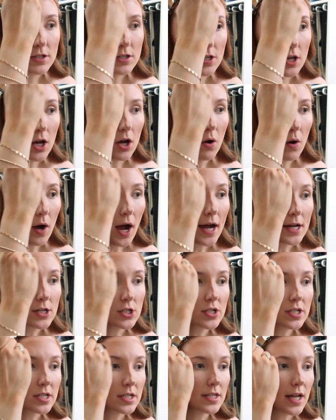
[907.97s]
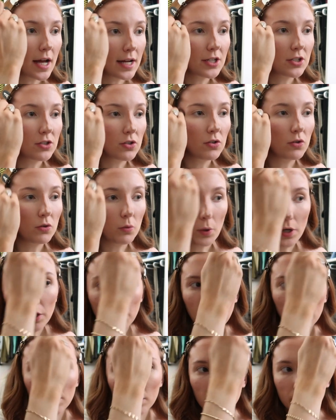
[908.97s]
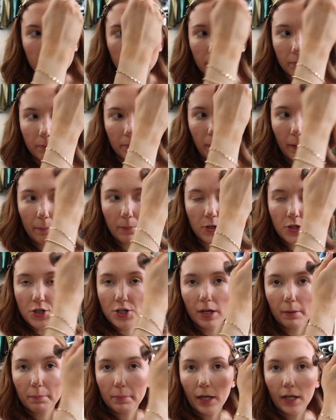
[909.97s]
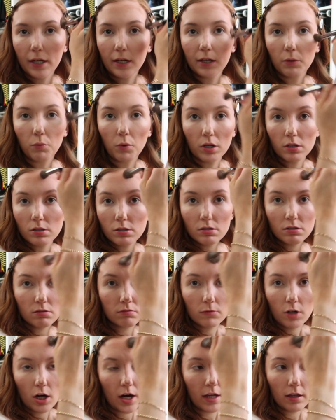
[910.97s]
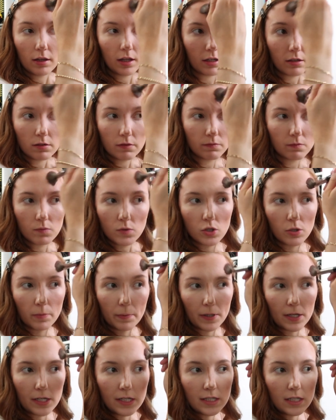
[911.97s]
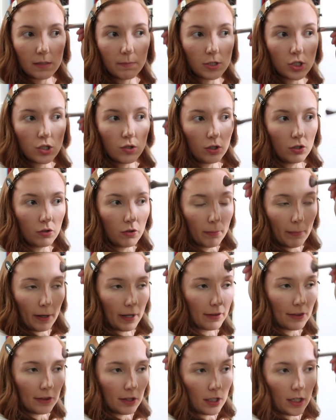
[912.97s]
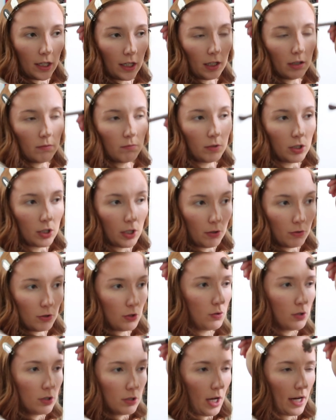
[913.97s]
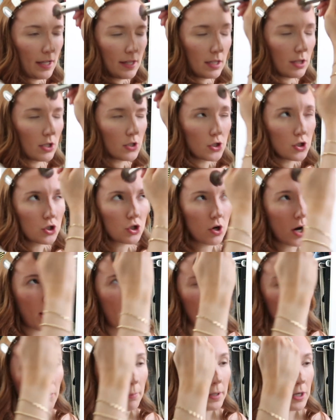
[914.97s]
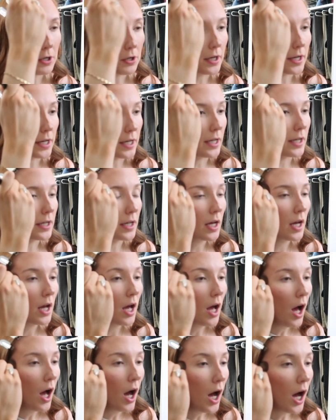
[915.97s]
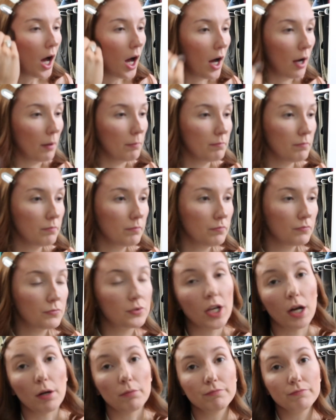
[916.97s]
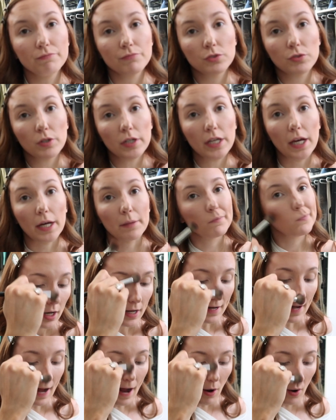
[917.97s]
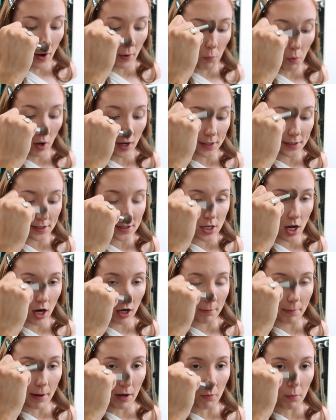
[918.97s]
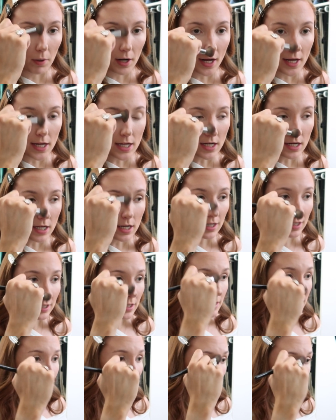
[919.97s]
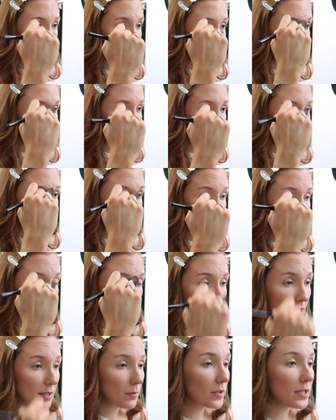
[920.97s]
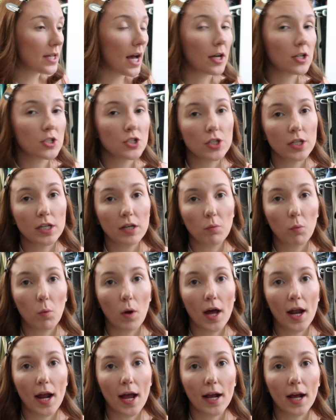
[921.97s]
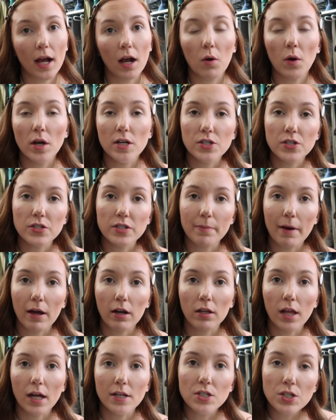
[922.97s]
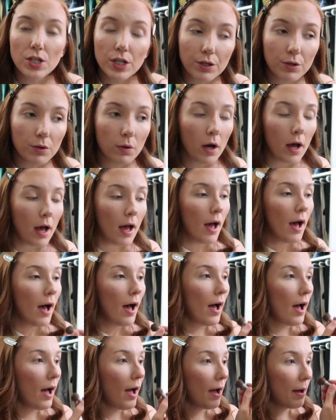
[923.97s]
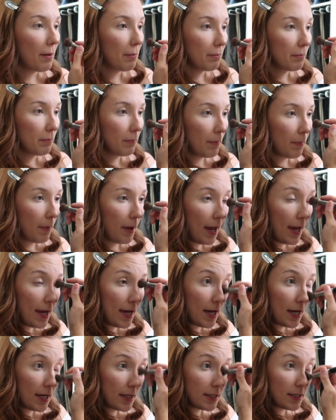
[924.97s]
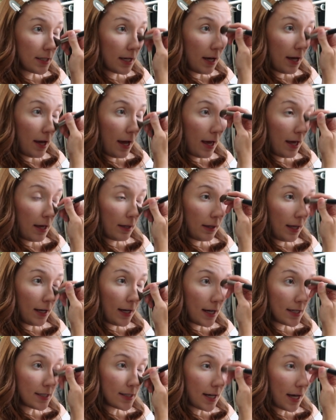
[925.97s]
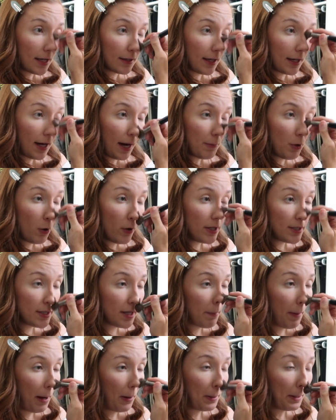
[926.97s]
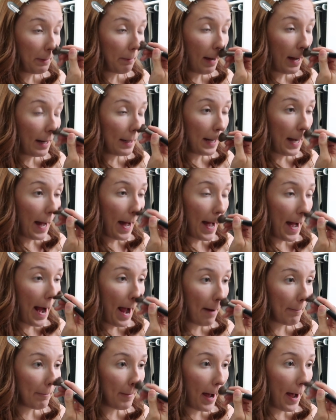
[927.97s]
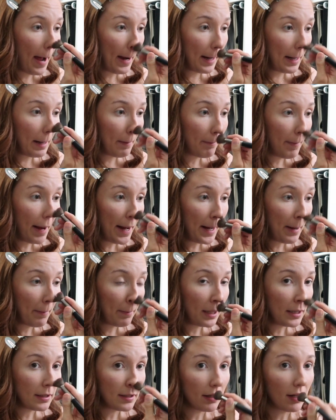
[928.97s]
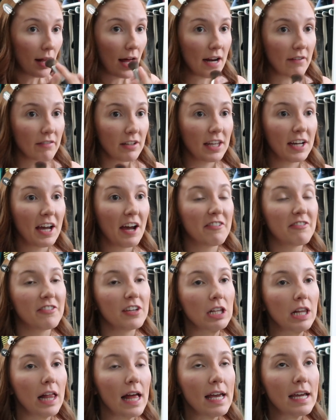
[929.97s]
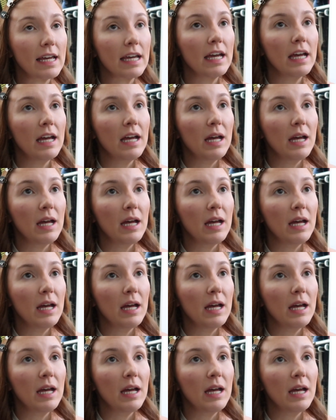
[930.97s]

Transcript: so I just decided to do the one year membership and it works great like super easy but you can do the monthly you know you can I think there's a trial period um, so it's really good now I wanted to talk about what I eat in a day because this was actually what I got questions about a lot too um, and uh, like I said like I'm going to the melting pot today I'm not gonna make a big deal out of it like I feel like